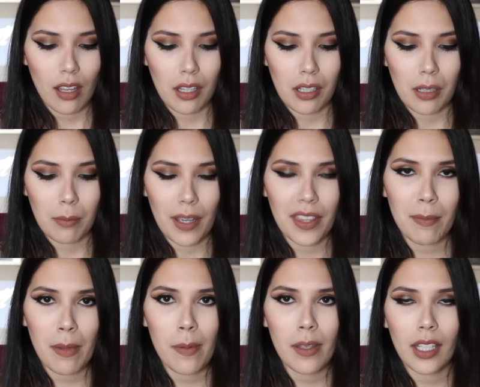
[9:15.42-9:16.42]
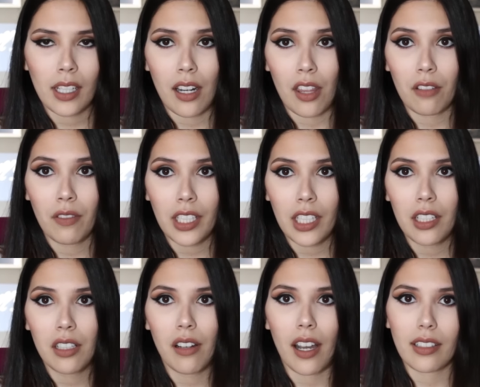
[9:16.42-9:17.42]
I think maybe like another
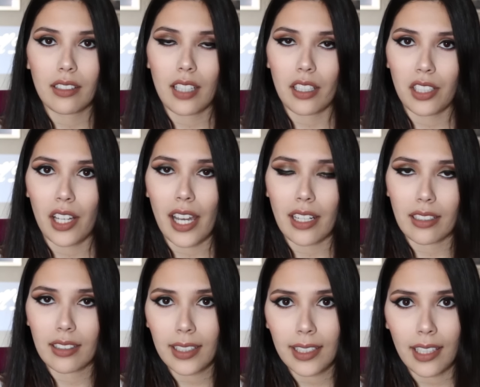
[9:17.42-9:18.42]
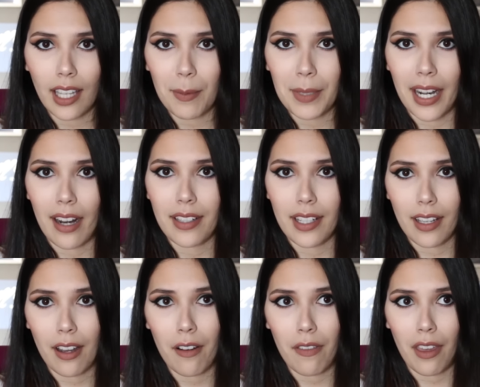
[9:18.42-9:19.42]
video I'll tell y'all how to clean them and how to take
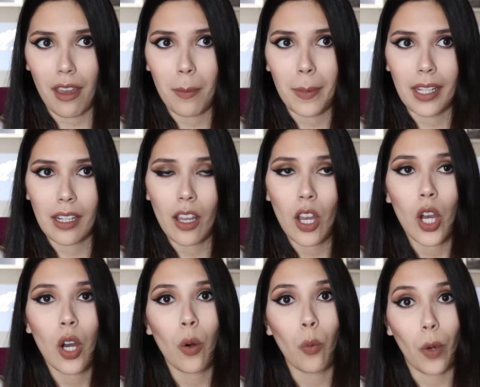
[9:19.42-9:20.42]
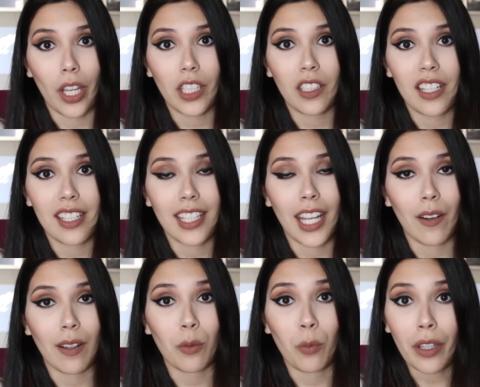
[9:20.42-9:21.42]
care of them and what you need to
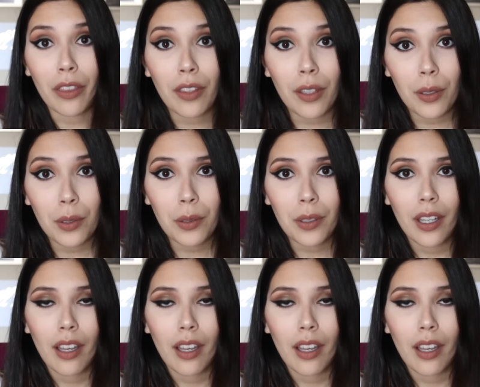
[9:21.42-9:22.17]
carry with you,